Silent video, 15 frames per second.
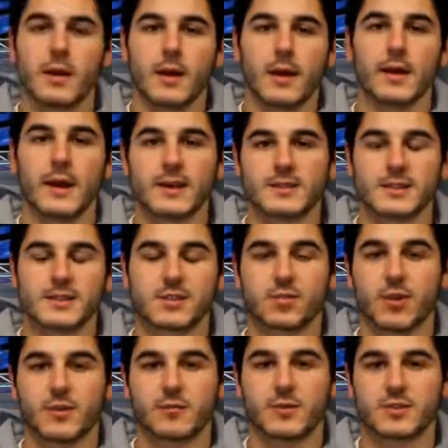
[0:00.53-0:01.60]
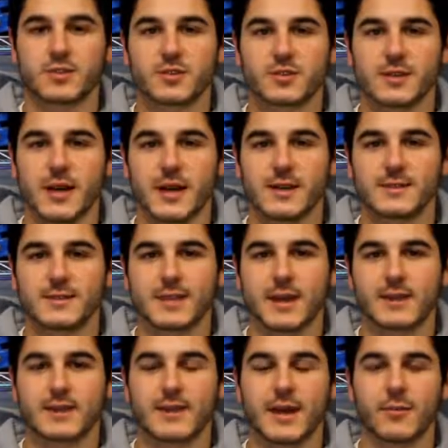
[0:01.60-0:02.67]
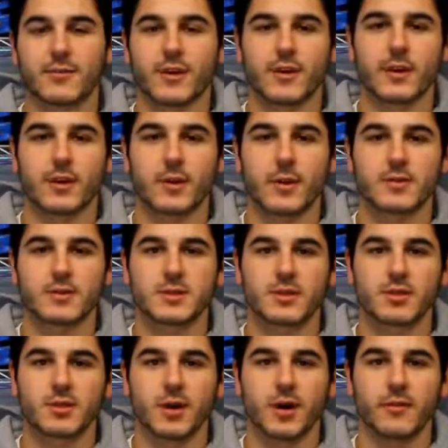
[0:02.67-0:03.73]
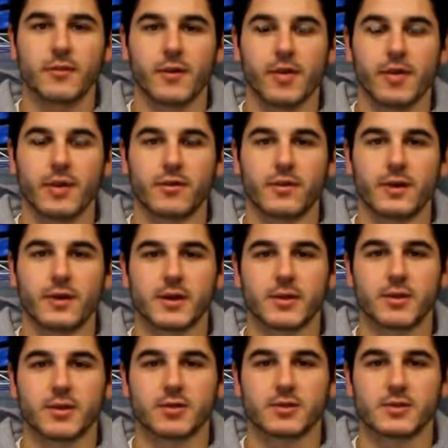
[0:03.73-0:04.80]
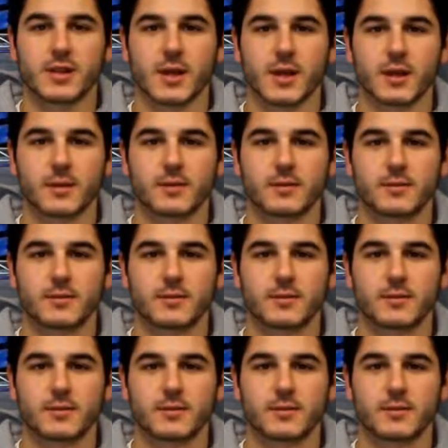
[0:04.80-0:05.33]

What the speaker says: Hey guys, it's Greg from East Coast Dies, and today we've got another episode of Theory Thursday.